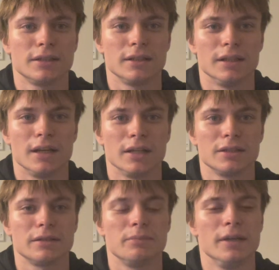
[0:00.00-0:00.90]
and
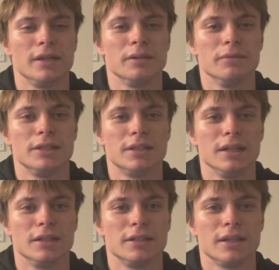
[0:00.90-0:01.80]
us making
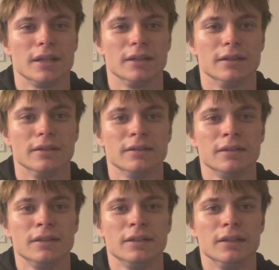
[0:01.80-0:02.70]
mistakes can
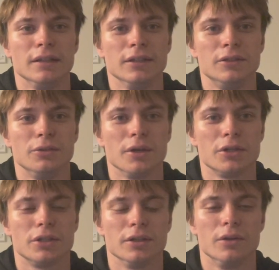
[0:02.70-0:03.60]
lead to
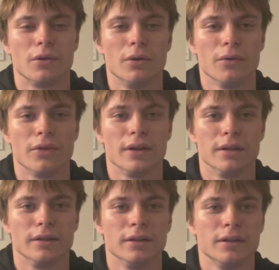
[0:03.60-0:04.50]
actually growth and